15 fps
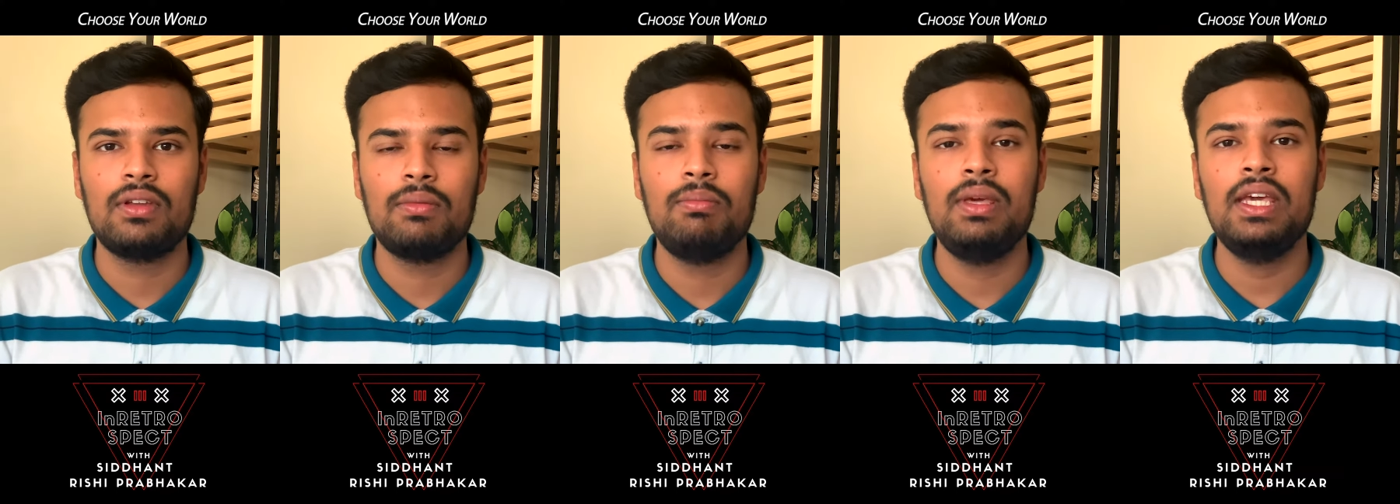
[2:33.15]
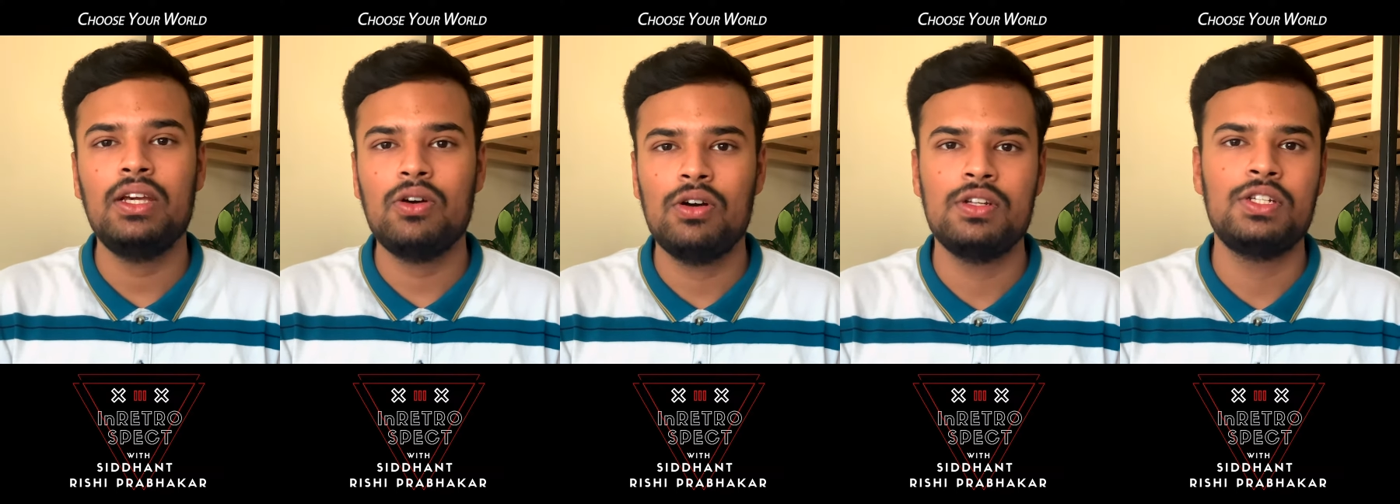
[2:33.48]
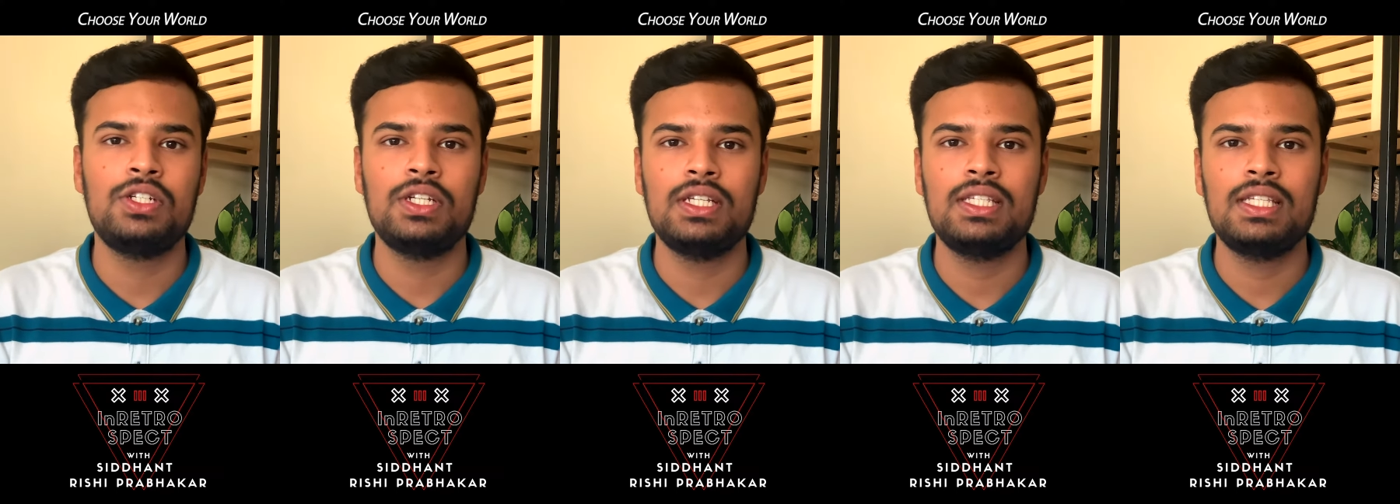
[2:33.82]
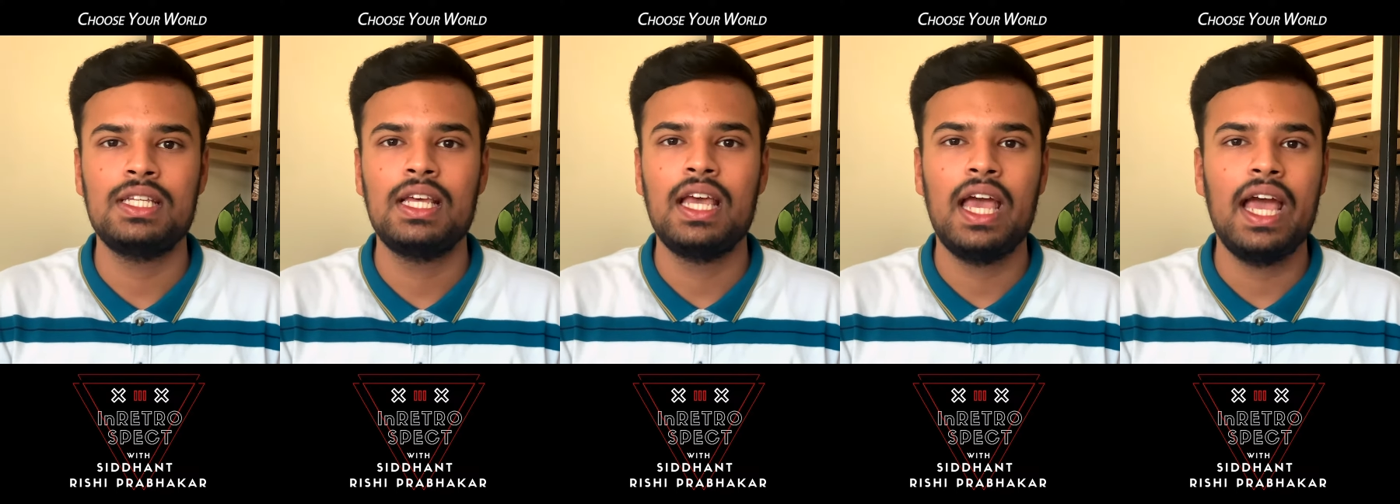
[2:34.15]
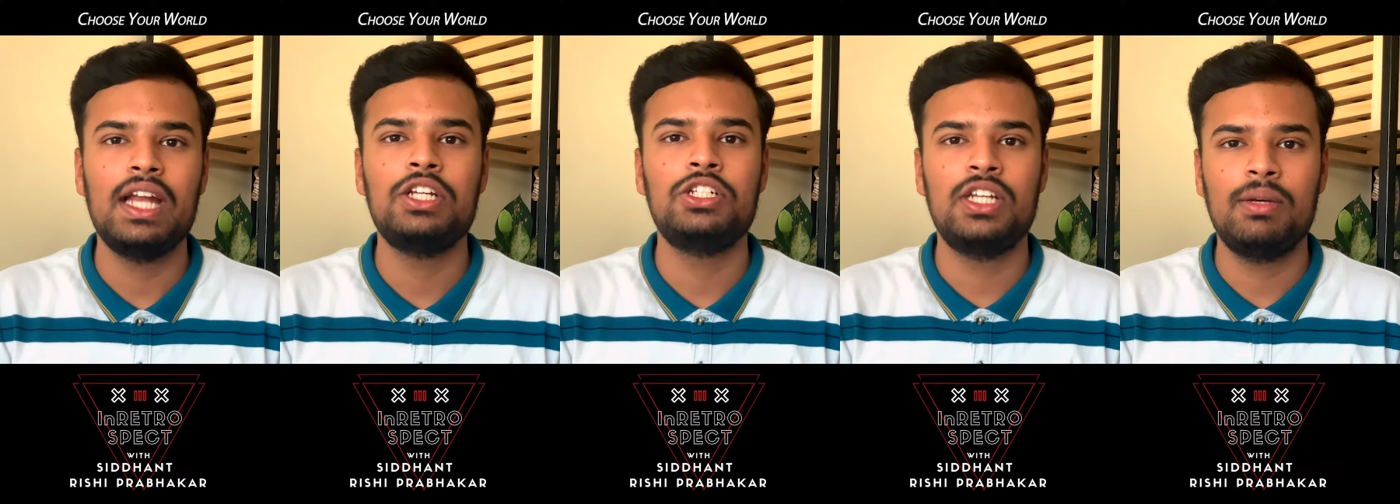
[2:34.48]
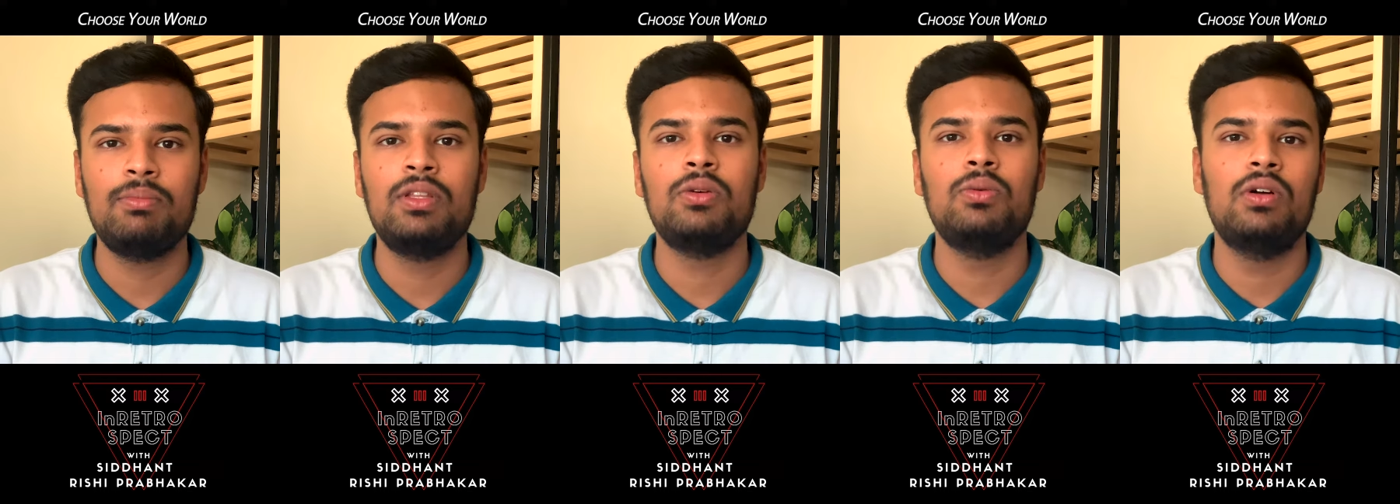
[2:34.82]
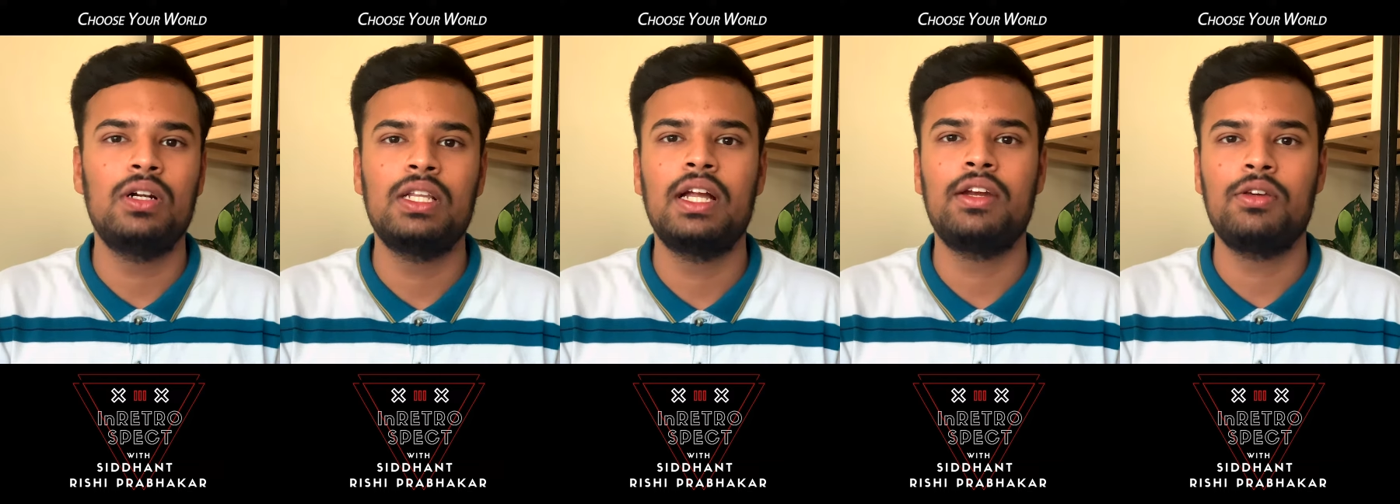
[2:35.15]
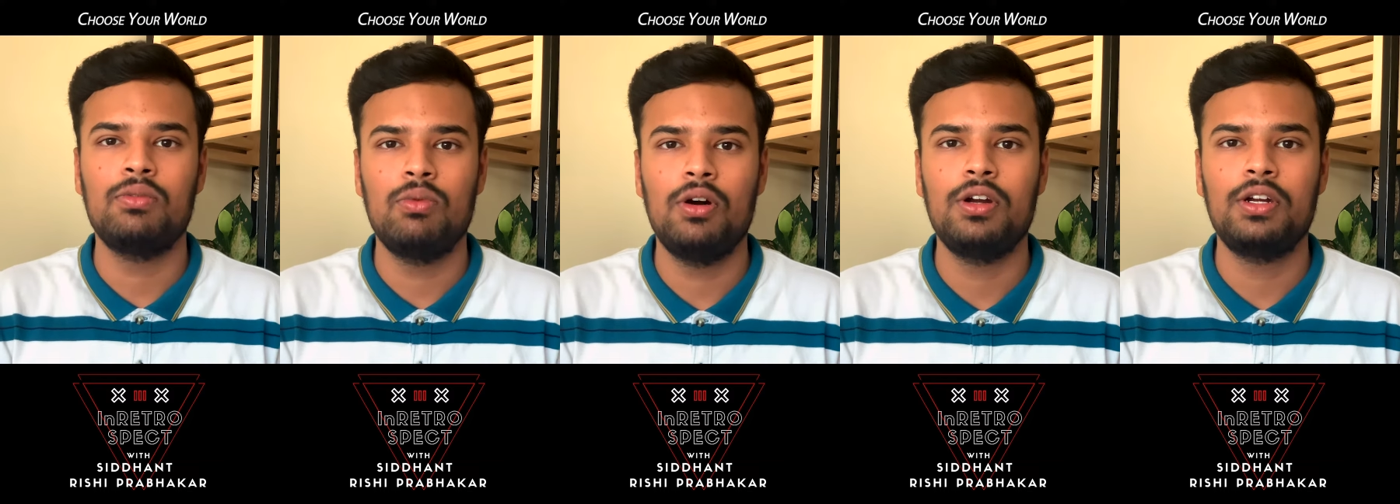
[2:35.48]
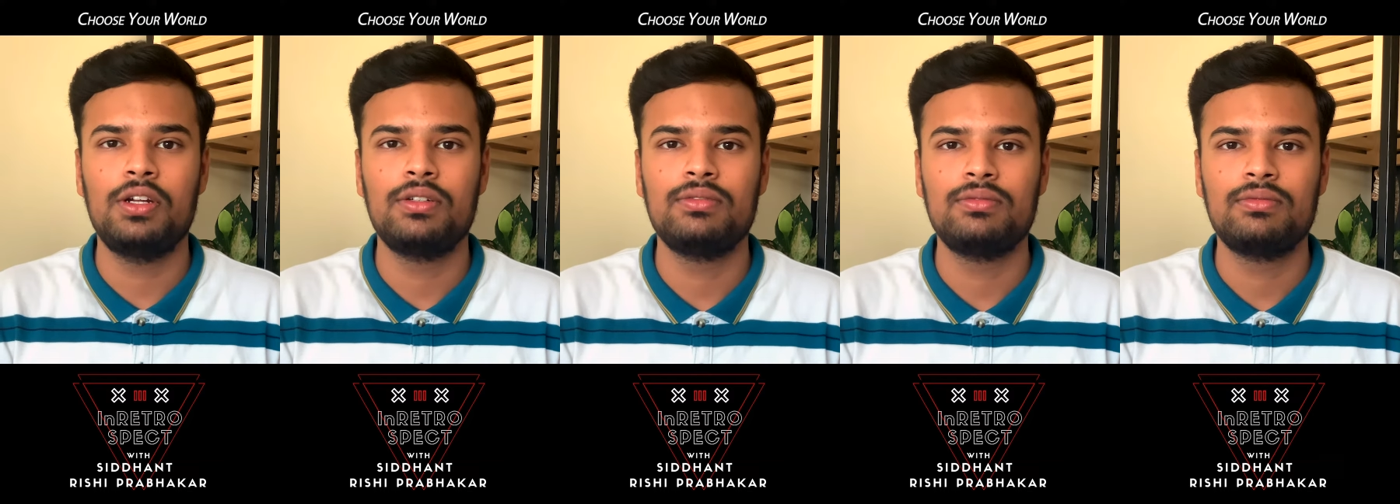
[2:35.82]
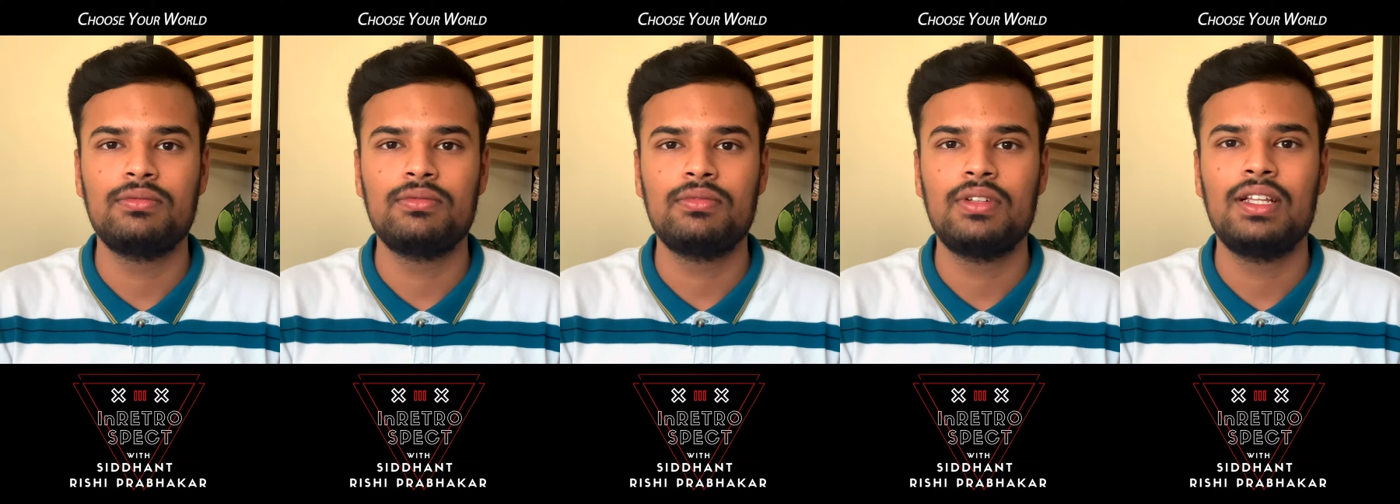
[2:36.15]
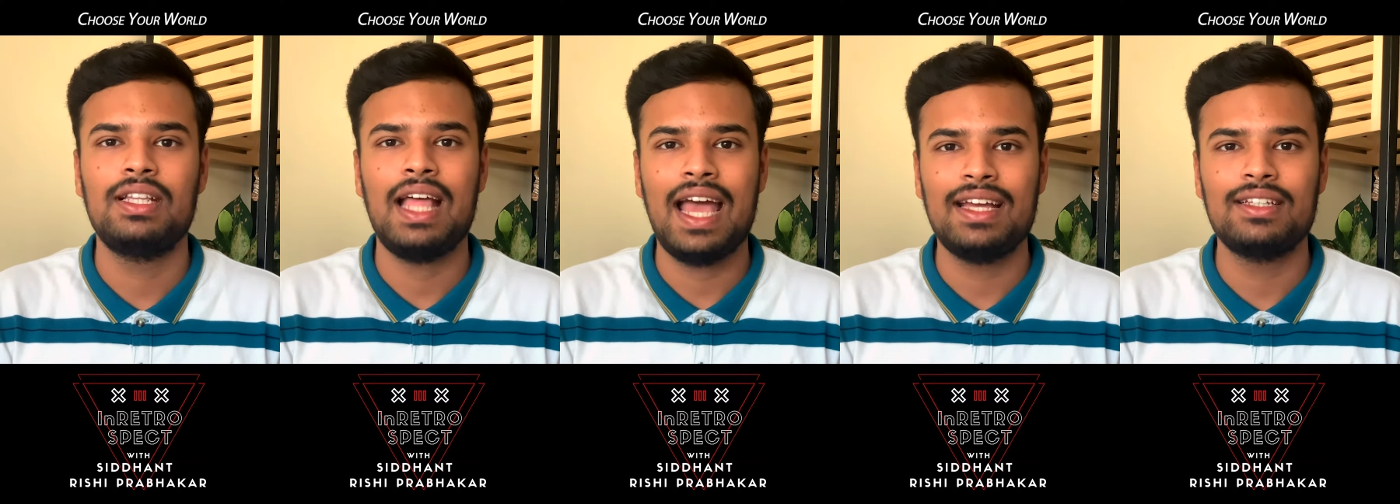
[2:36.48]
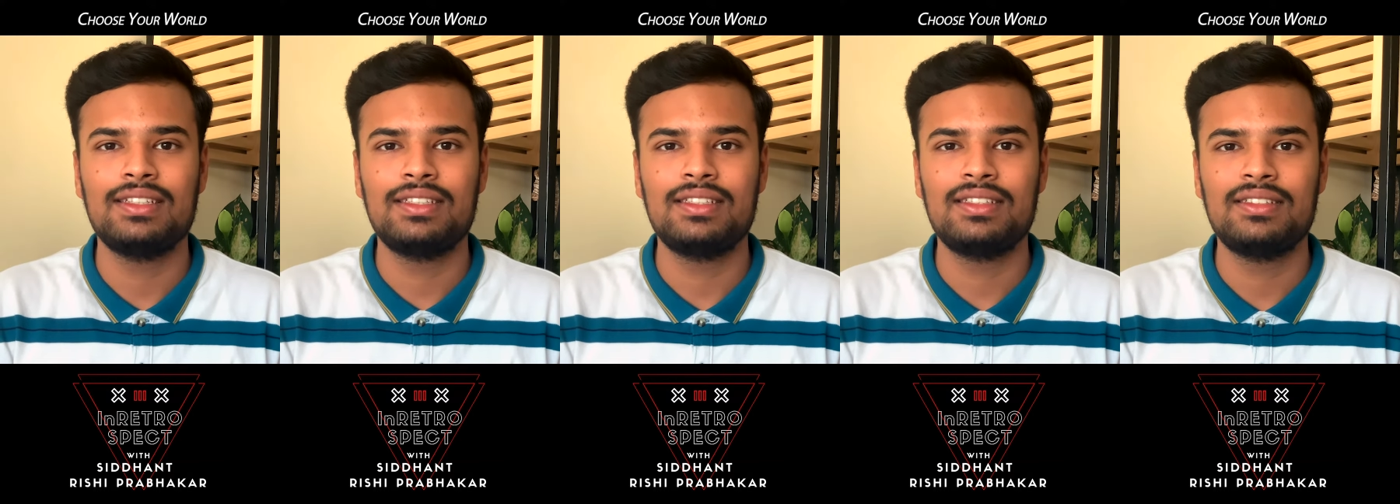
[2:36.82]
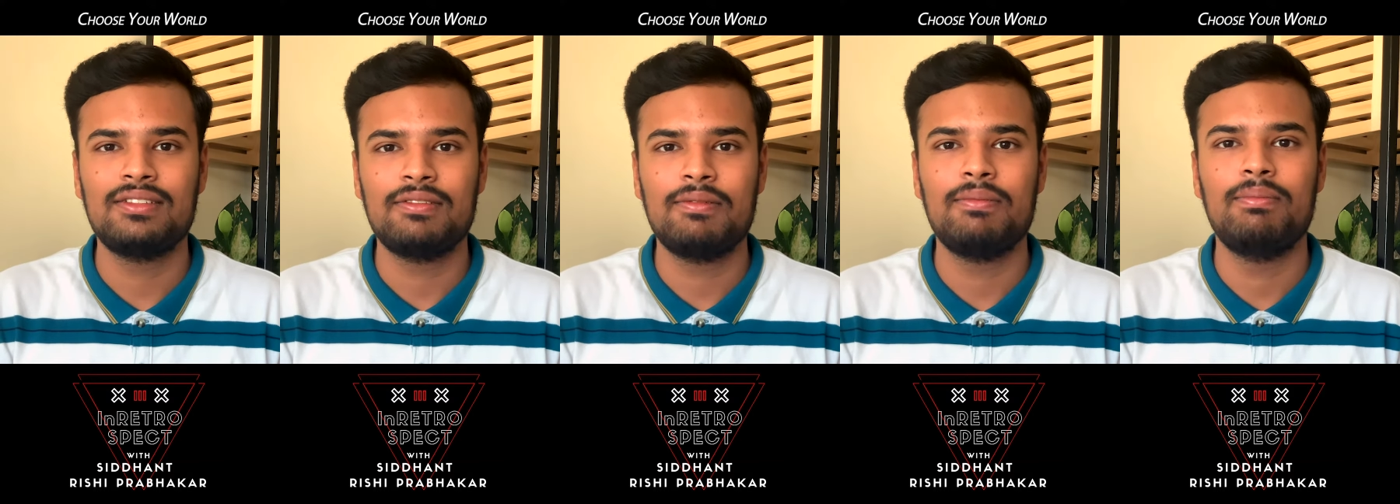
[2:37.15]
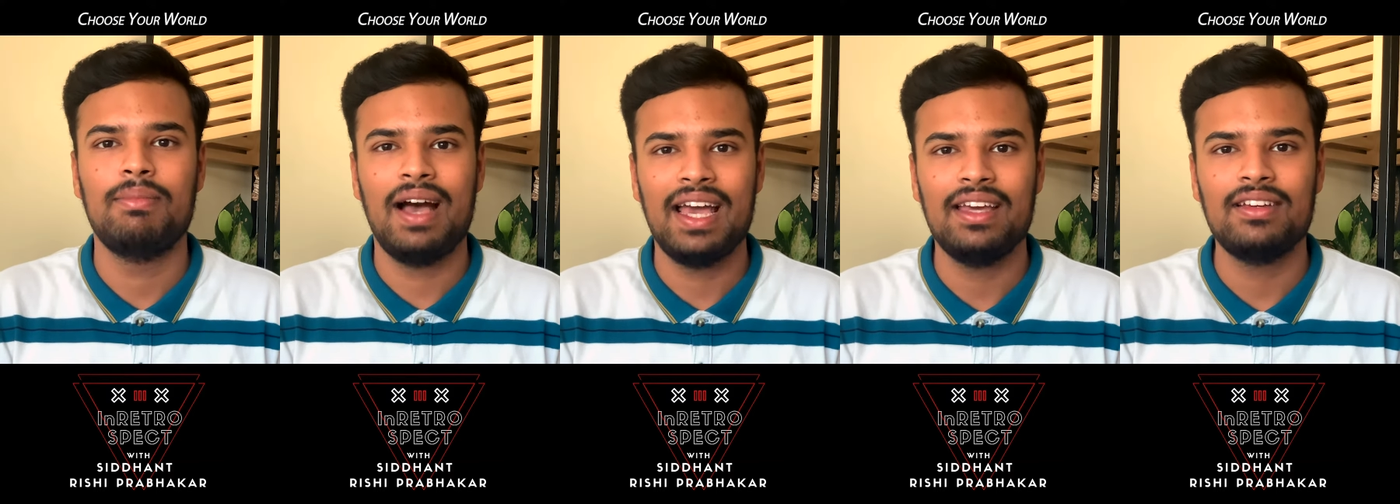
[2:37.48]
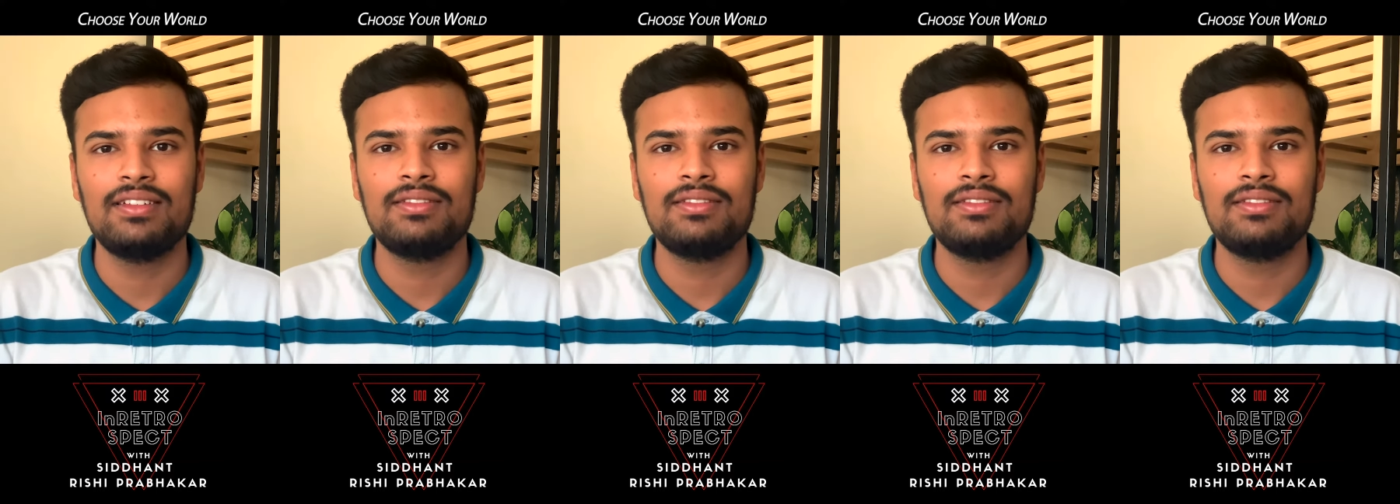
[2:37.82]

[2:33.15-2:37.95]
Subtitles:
Be conscious and shape the world that you want. Thanks. Bye.